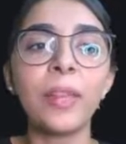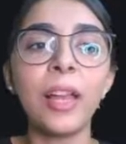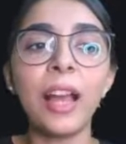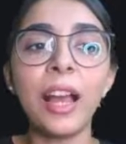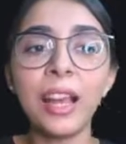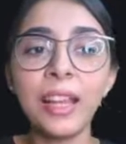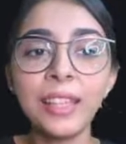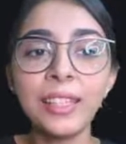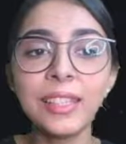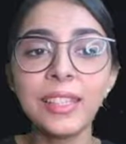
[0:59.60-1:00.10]

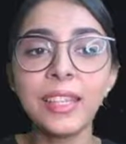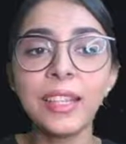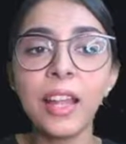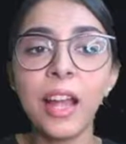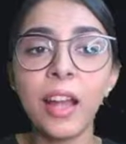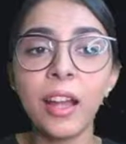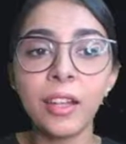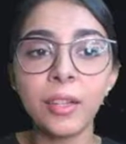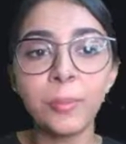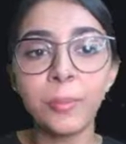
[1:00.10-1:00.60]
I said
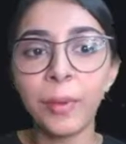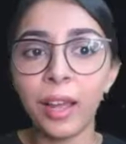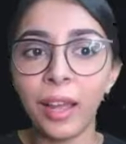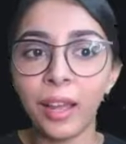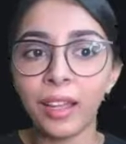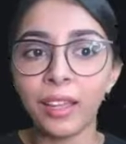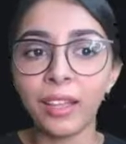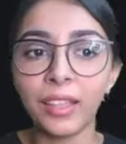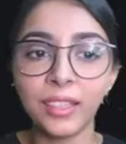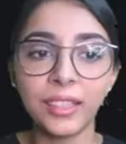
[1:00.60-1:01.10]
I'd pack.
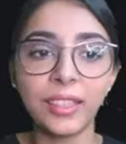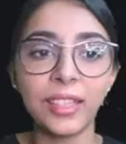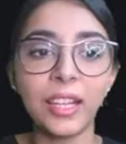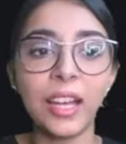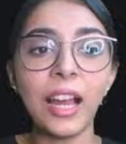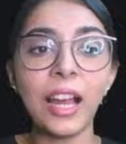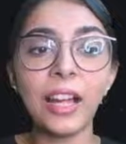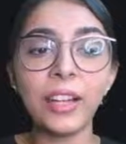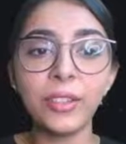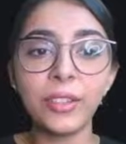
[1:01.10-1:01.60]

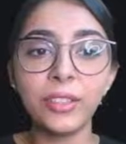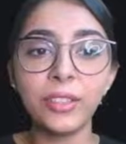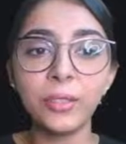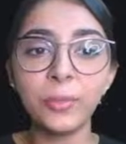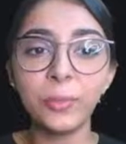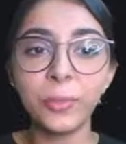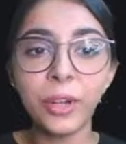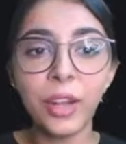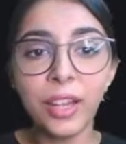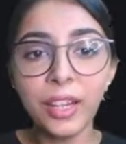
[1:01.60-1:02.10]
I rather
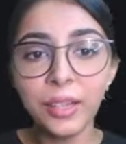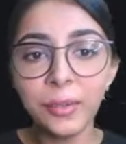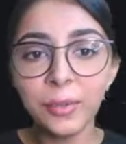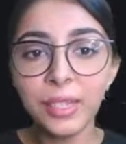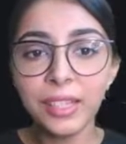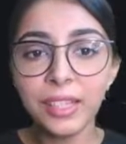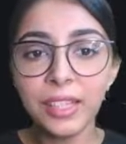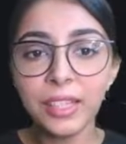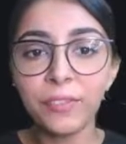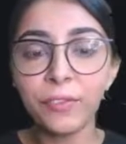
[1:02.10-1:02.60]
pride
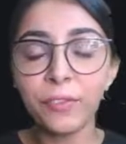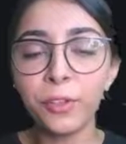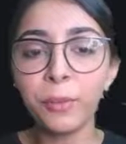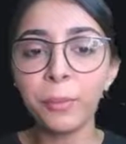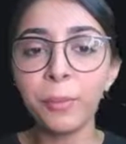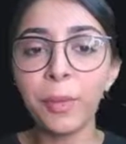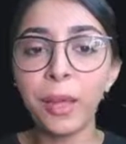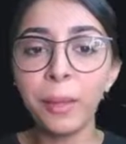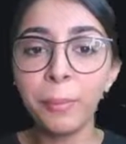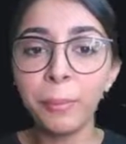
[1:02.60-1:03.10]
myself
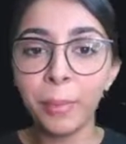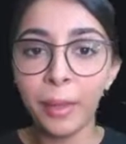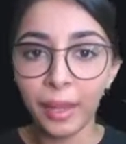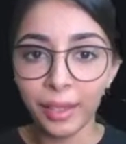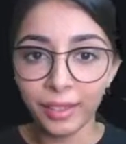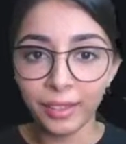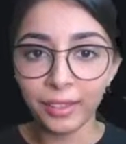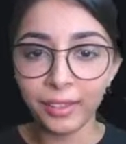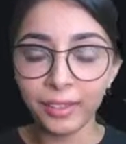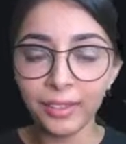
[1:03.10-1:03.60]
on my
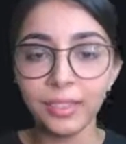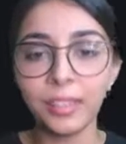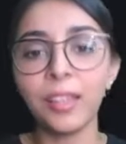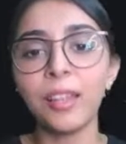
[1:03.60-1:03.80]
packing.